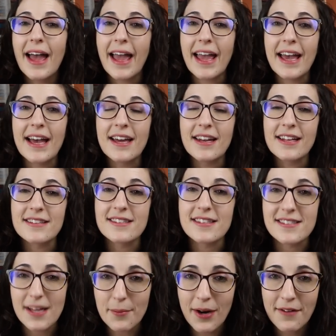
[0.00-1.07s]
and it's
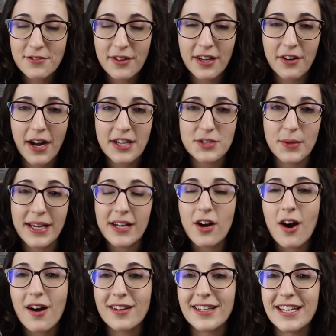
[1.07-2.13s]
the summer after they graduate
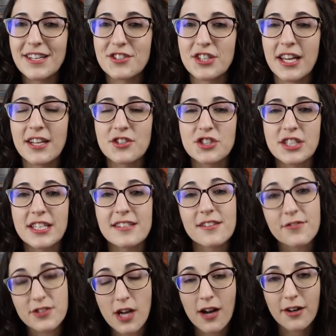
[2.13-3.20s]
college, and she is
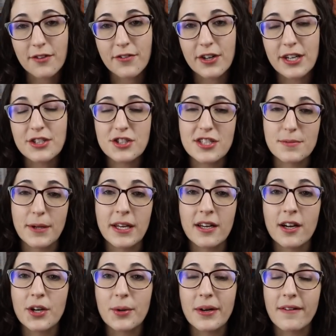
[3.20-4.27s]
a photographer, and she's
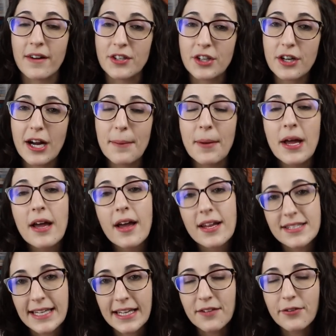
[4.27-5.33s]
planning on going around Europe
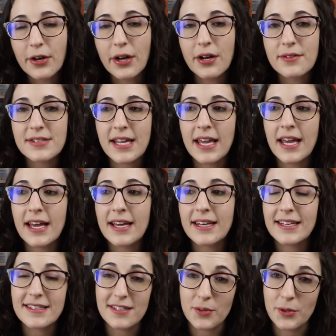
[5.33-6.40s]
taking photos,
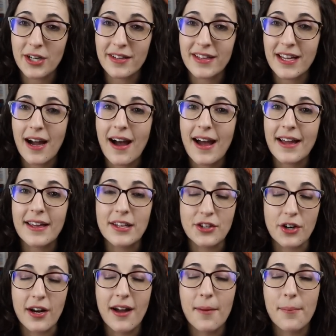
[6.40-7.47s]
and he's gonna work on the yacht in
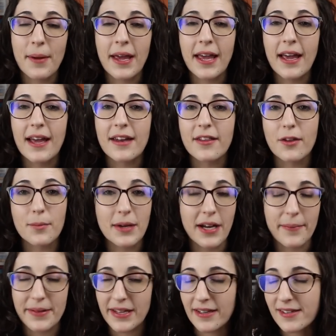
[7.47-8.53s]
Europe, and they'll meet
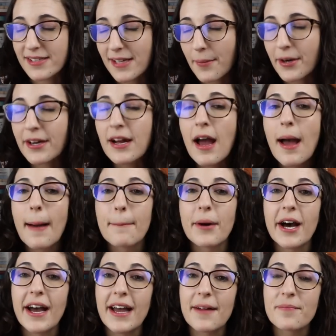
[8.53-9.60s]
up at the end of the summer.
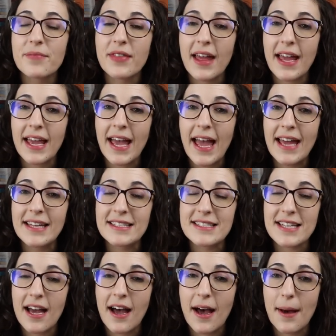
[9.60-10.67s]
But they
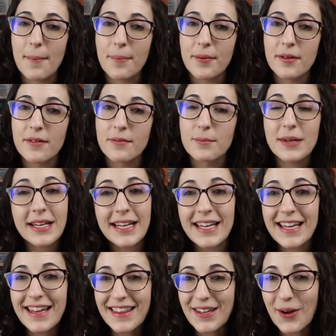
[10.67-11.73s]
end up
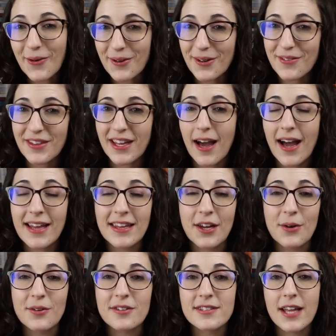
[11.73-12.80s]
meeting the owner of the yacht, and the
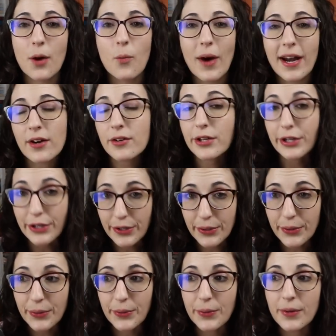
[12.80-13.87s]
owner's like, why don't
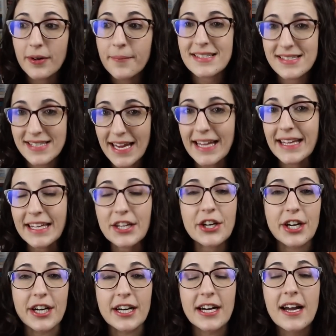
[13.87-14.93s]
you stay
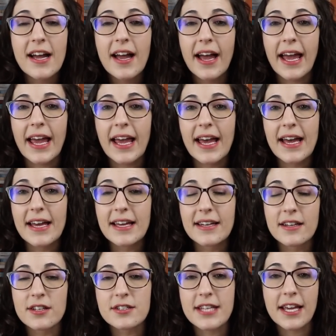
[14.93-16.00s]
here
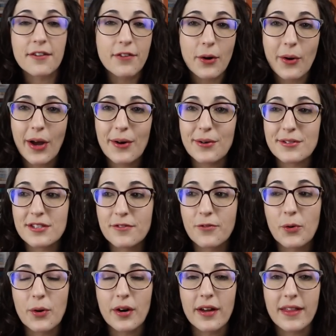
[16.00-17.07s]
and take photos
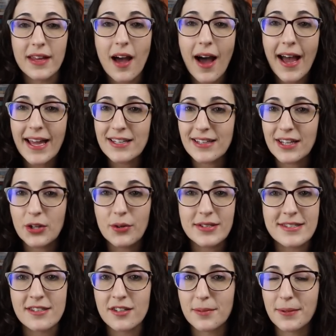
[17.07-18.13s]
for the yacht, and like, you
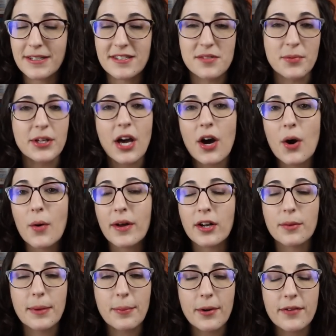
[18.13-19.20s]
can see all the places we go and
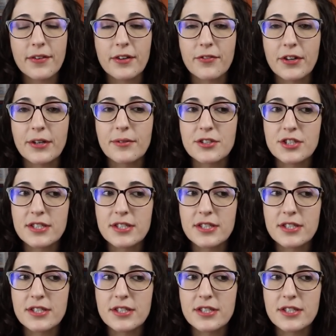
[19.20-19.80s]
it'll be perfect for you. And